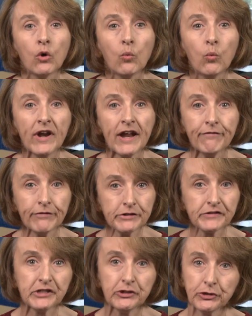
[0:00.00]
When I
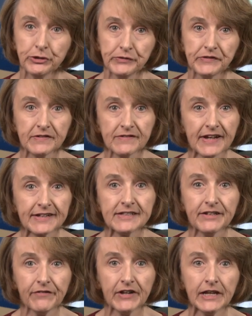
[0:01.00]
first introduced this
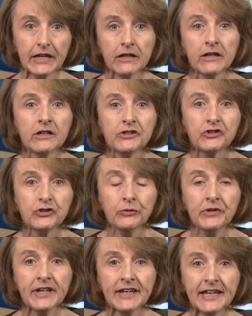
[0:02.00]
activity,
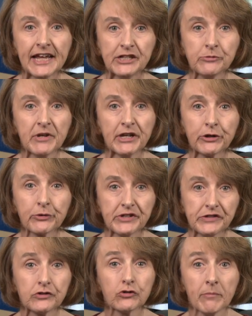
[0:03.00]
student engagement
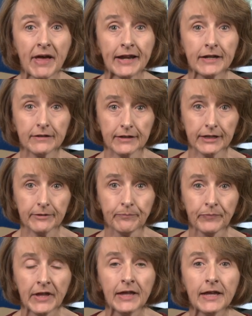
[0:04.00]
increased dramatically.
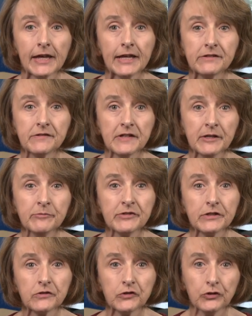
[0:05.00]
It seems
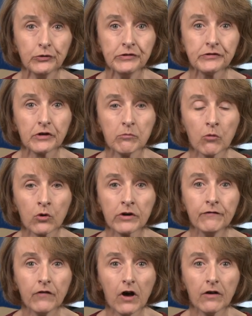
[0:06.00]
that students are more
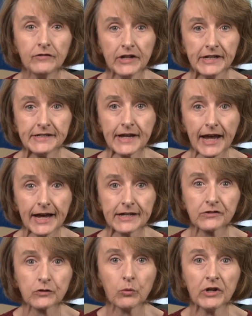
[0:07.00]
involved in a
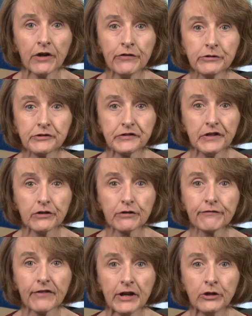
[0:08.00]
task when others see their
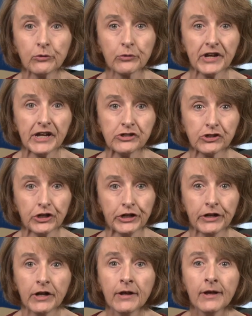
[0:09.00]
final
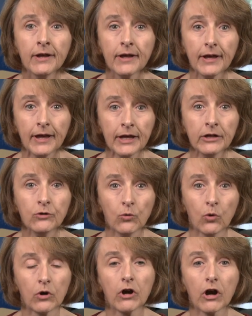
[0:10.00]
creation
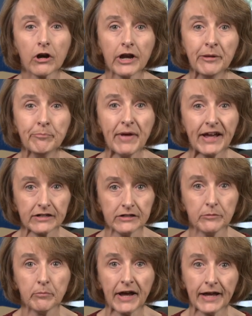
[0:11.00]
and/or are
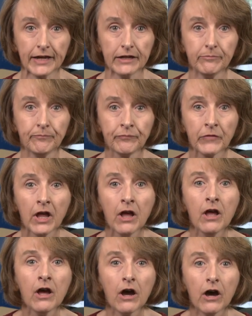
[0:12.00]
impacted by it.
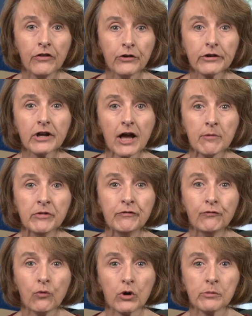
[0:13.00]
Other common
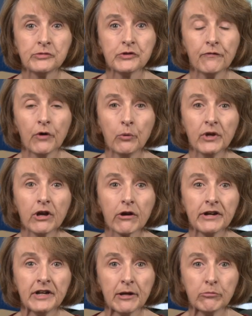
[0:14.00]
forms of
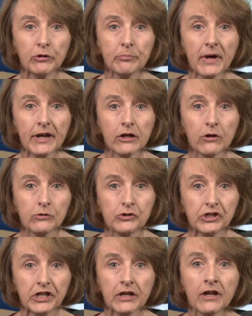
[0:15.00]
OER-enabled
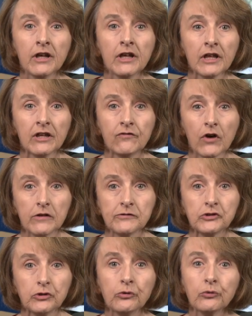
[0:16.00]
pedagogy involve
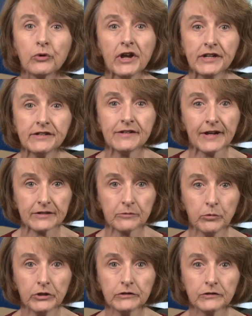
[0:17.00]
student-created
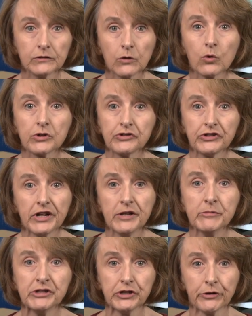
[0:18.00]
textbooks or study
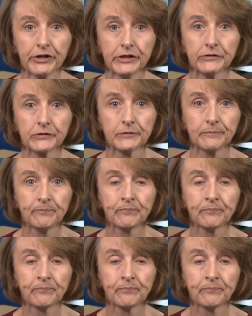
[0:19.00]
materials.